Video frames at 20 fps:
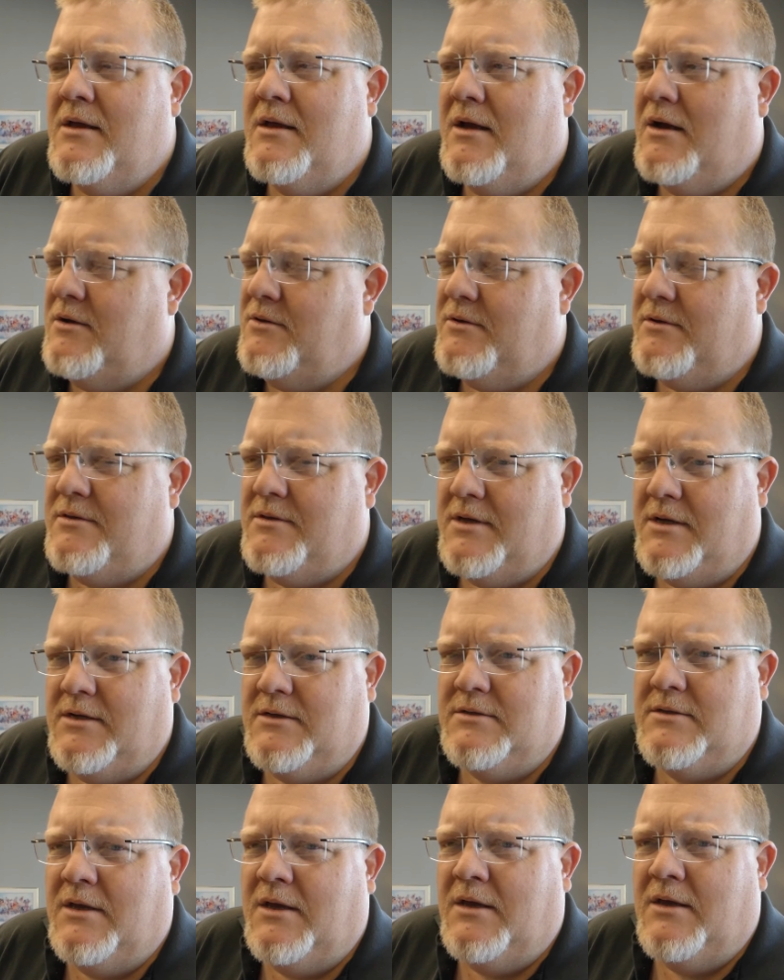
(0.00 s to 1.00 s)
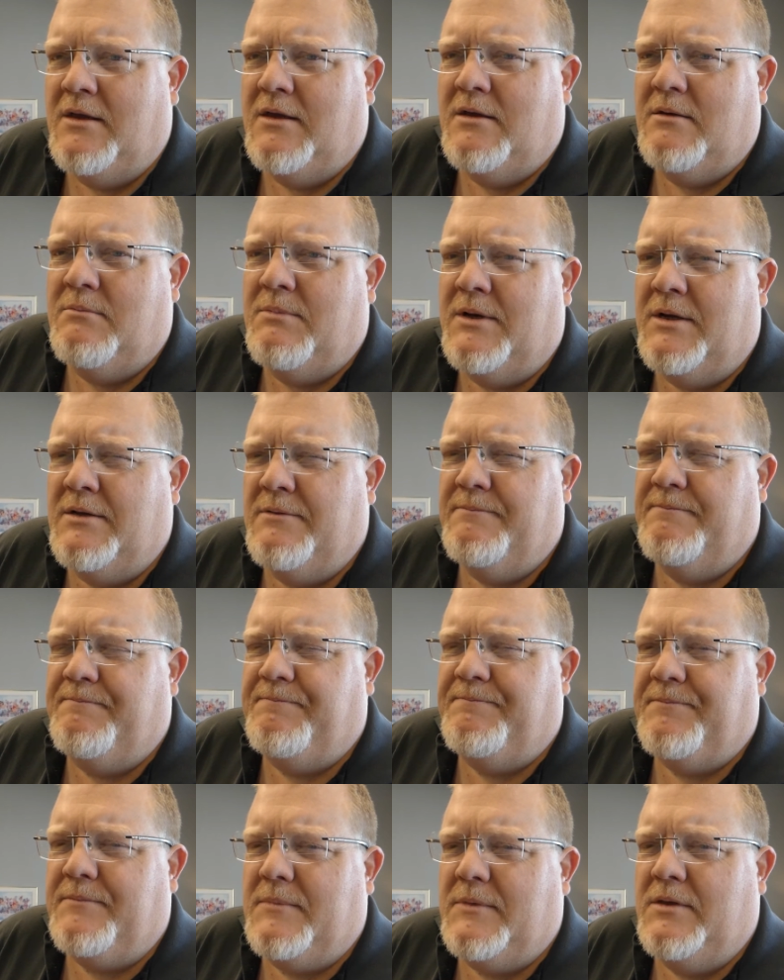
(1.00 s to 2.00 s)
other things. But
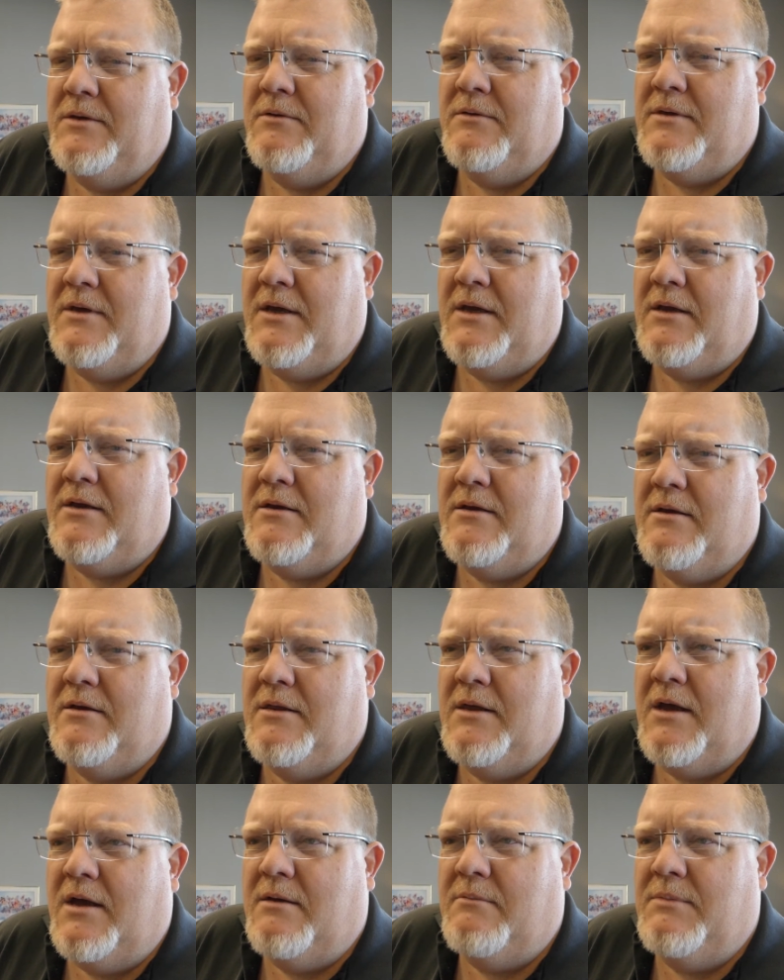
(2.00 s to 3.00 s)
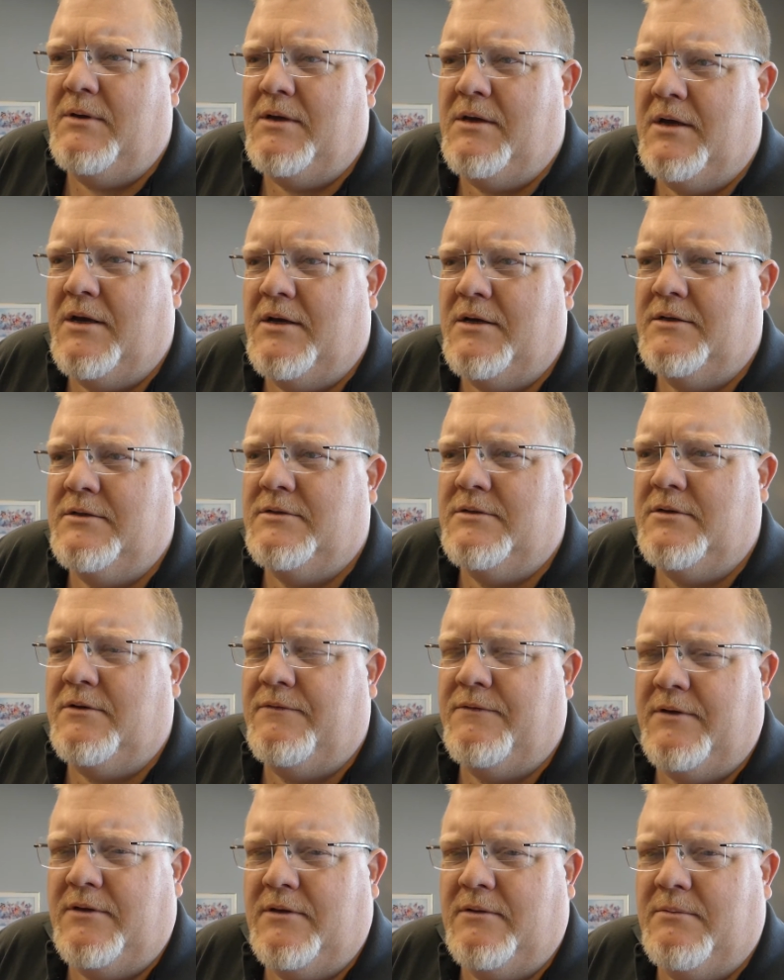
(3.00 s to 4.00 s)
you think that because you're
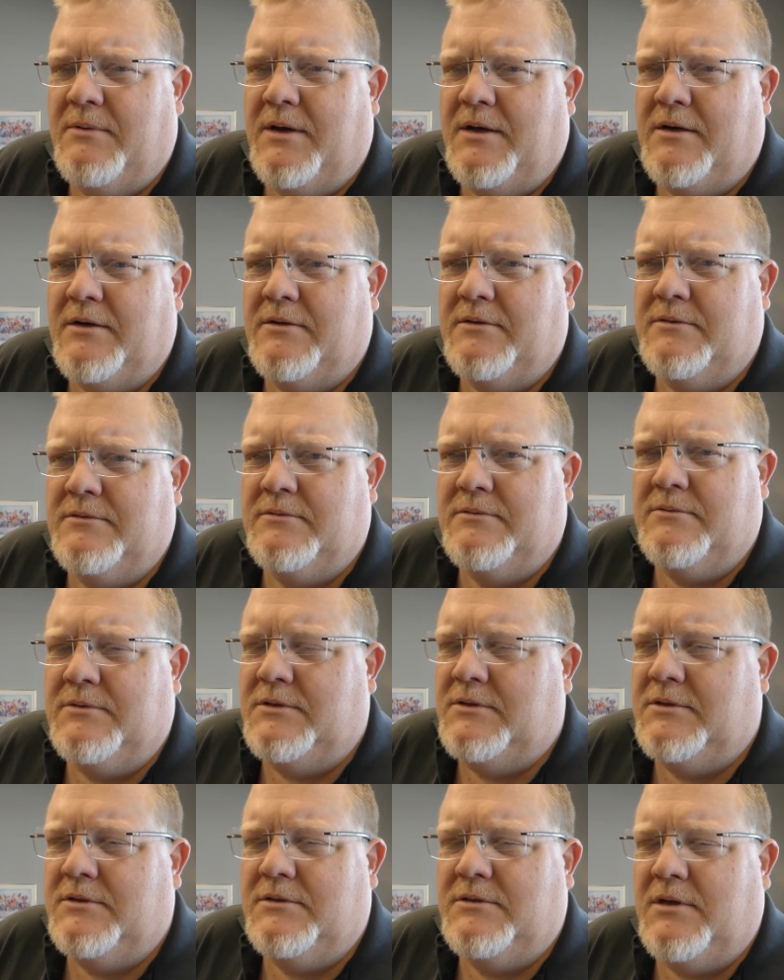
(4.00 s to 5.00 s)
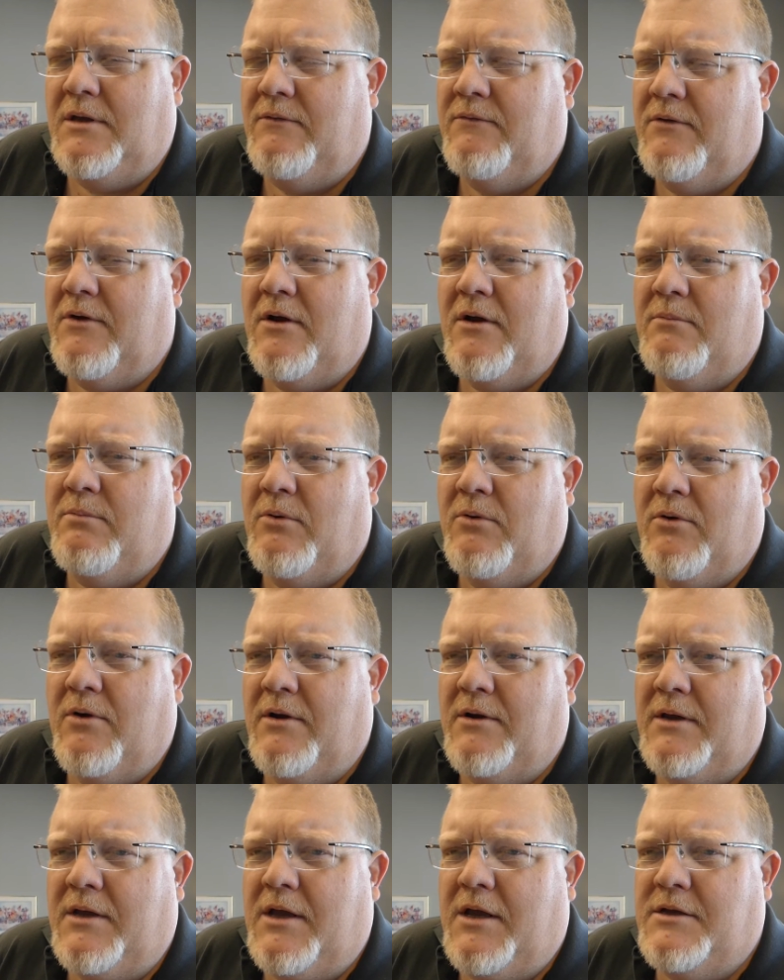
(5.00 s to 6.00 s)
feeling better, which is a very poor
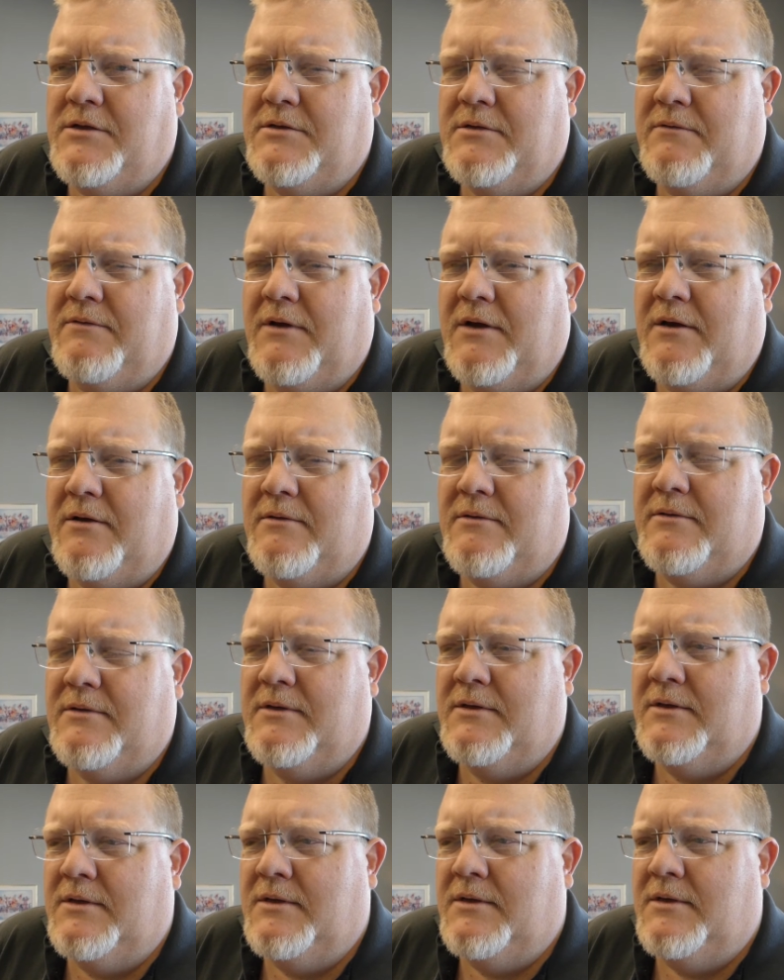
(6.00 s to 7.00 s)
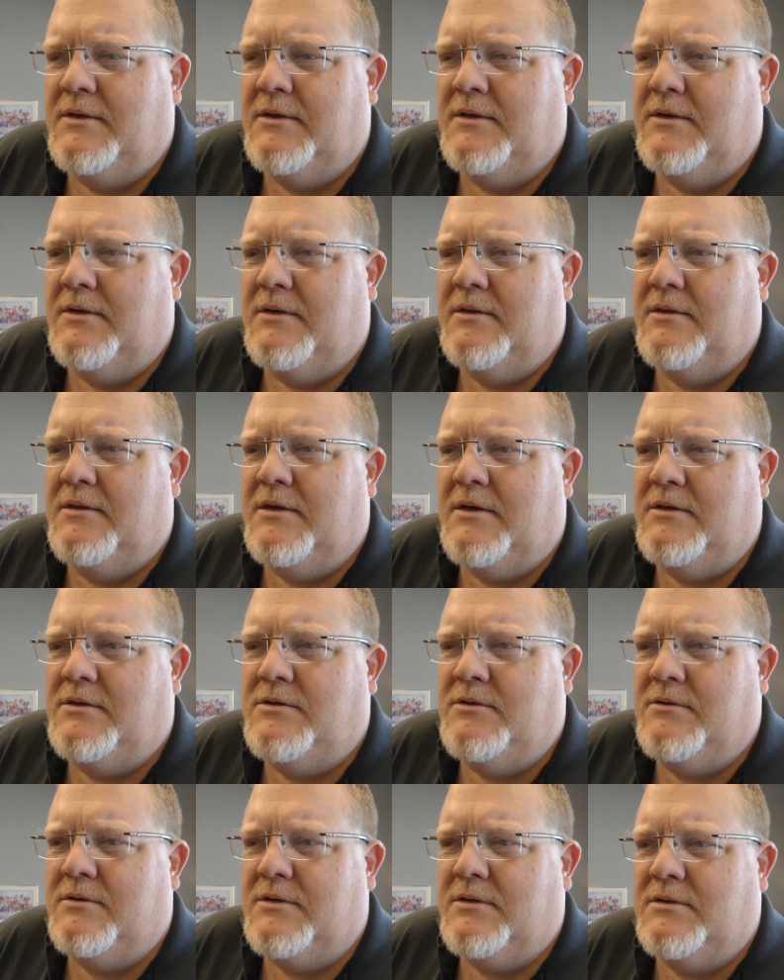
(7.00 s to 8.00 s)
indication of health,
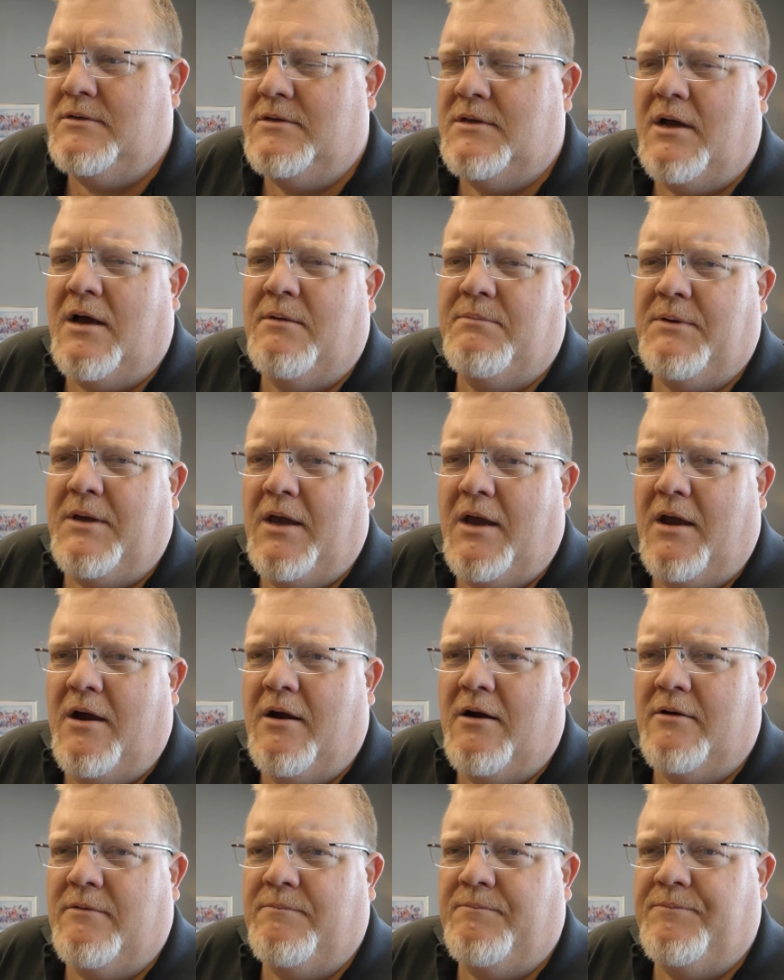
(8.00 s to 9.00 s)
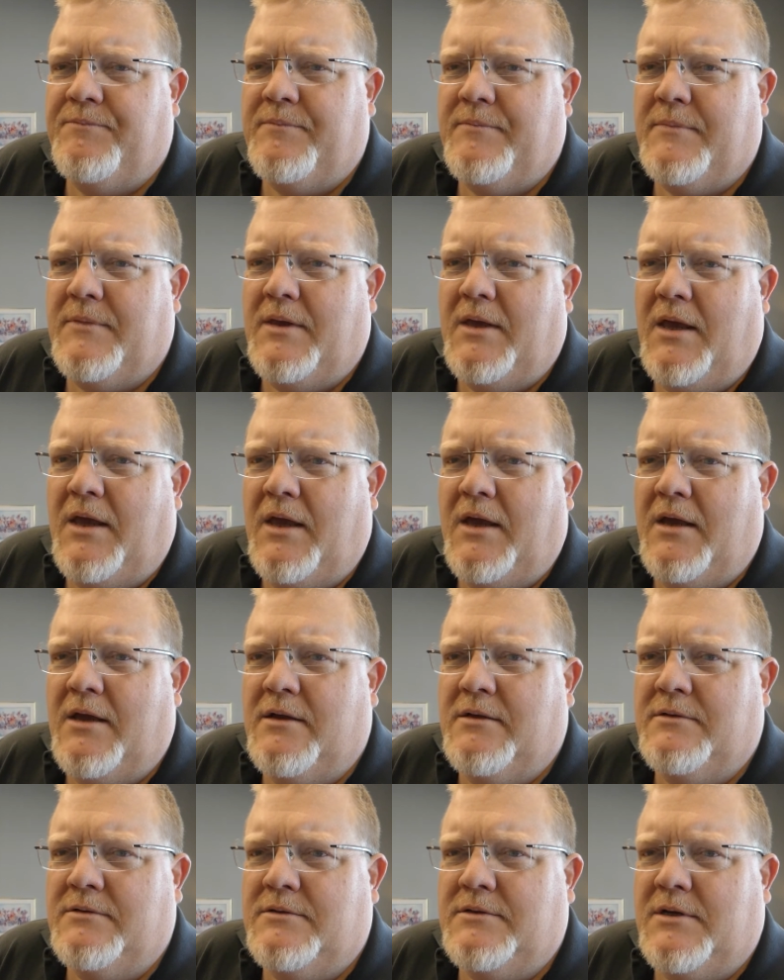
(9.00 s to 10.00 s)
that you can stop care
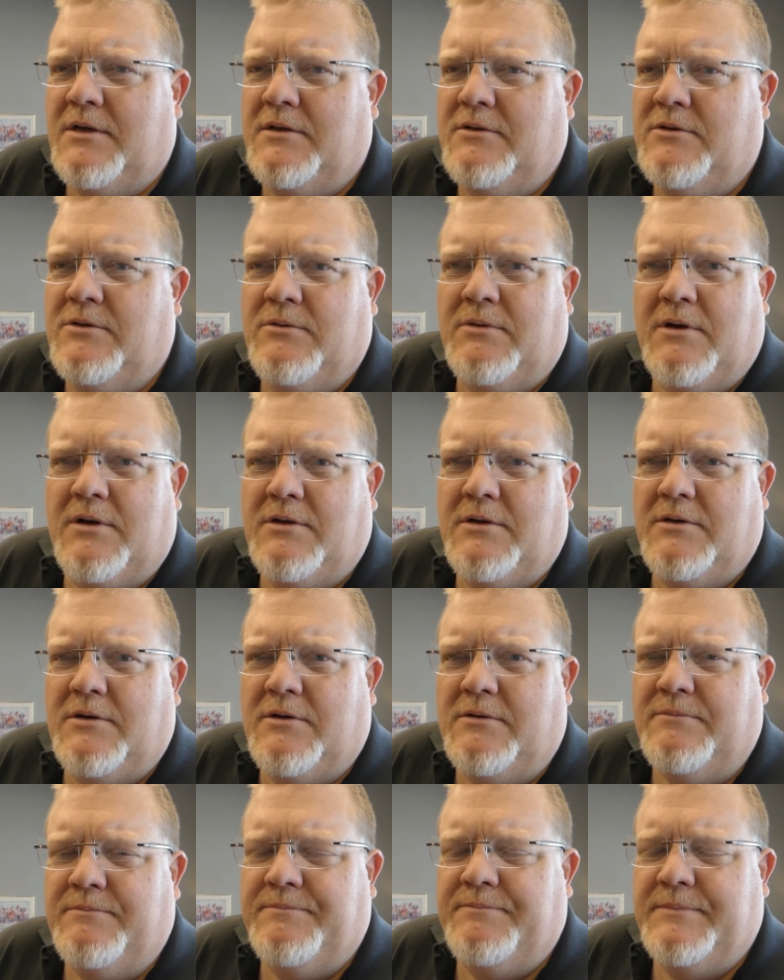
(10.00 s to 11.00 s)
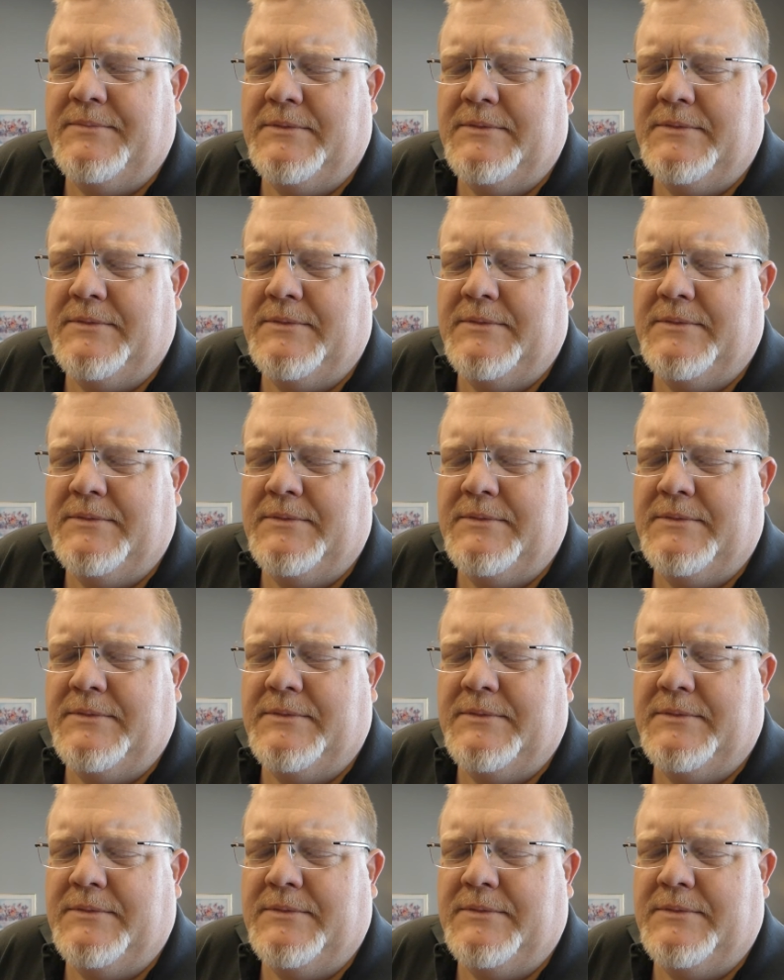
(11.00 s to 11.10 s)
and uh, do it on your own.